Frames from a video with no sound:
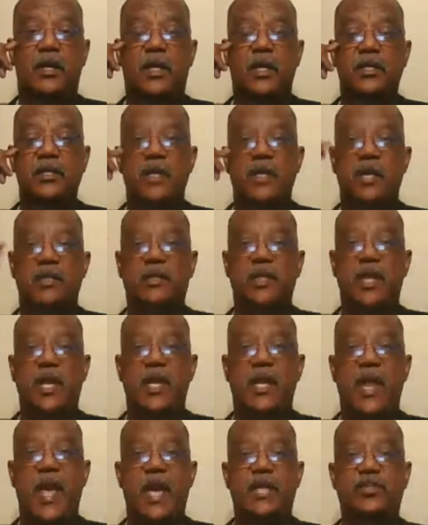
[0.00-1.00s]
conducted
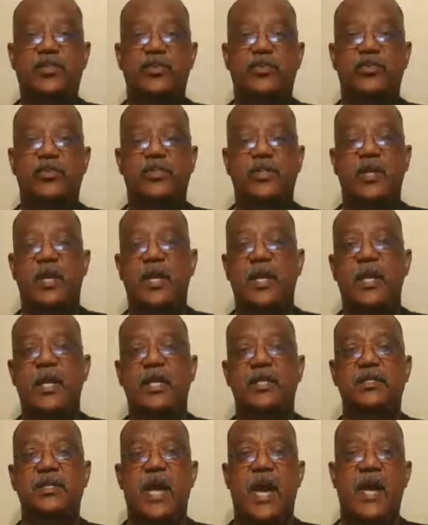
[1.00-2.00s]
a national
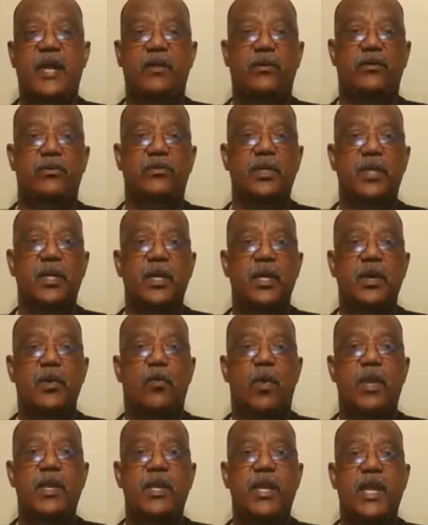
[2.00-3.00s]
study entitled
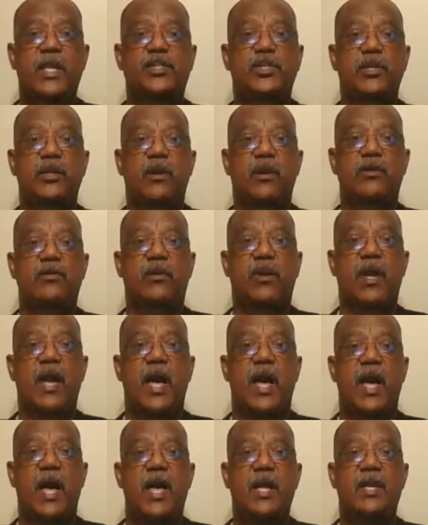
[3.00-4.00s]
One Nation Under
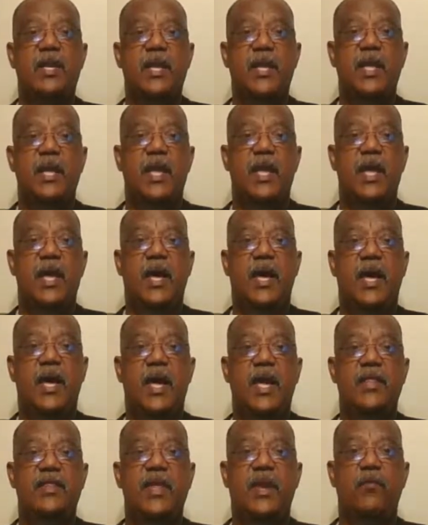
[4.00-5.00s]
God,
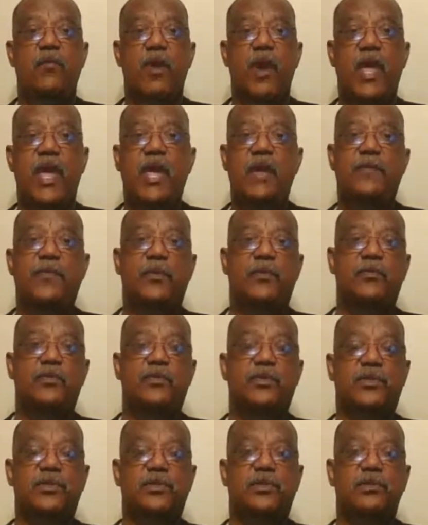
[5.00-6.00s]
and they were
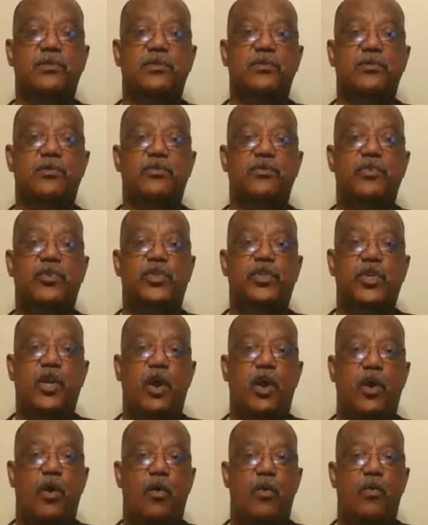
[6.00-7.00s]
able to
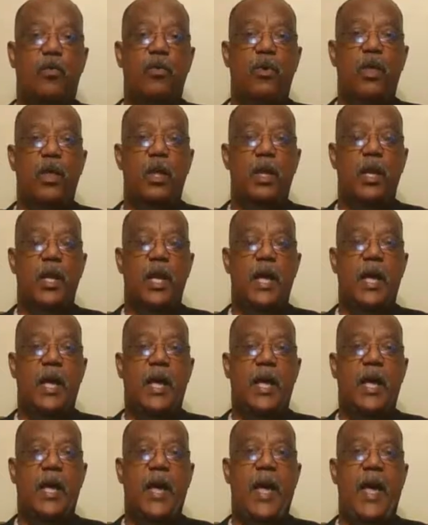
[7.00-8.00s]
show
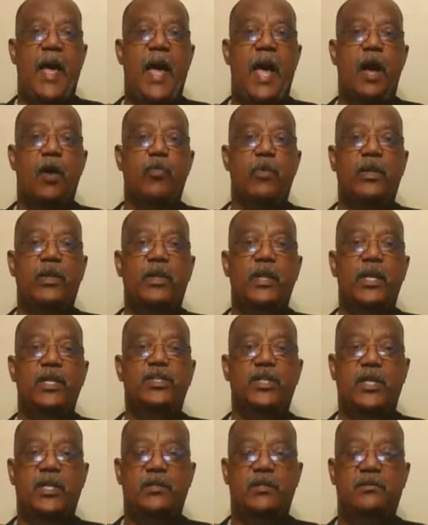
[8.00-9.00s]
how
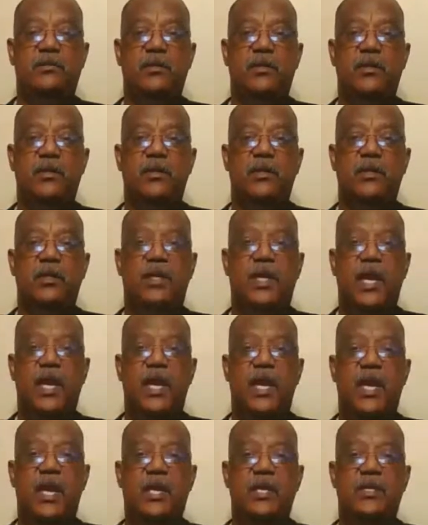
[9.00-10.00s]
religion
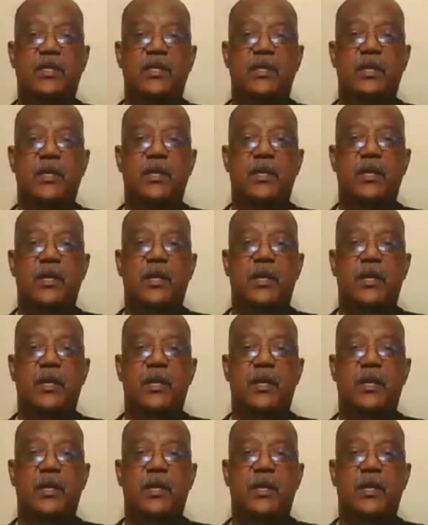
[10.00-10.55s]
can